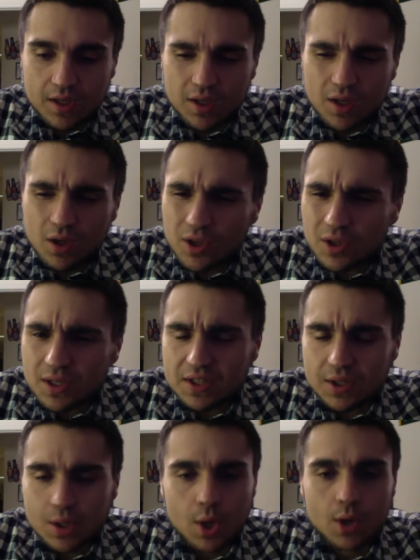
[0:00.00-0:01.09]
you look at their
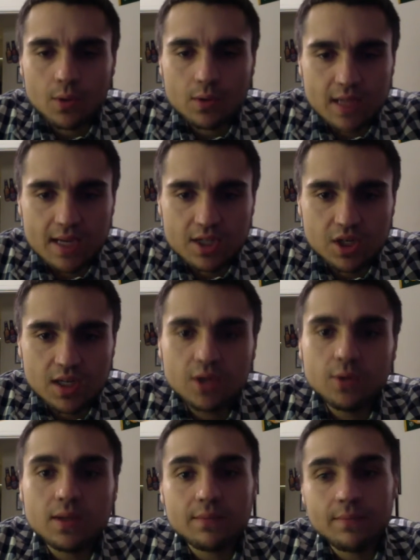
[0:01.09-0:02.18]
current rotation,
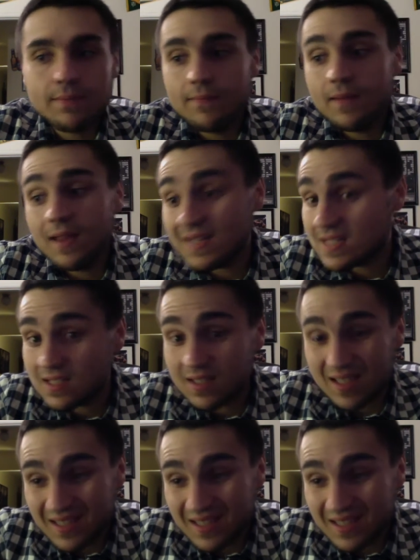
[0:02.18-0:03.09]
and it's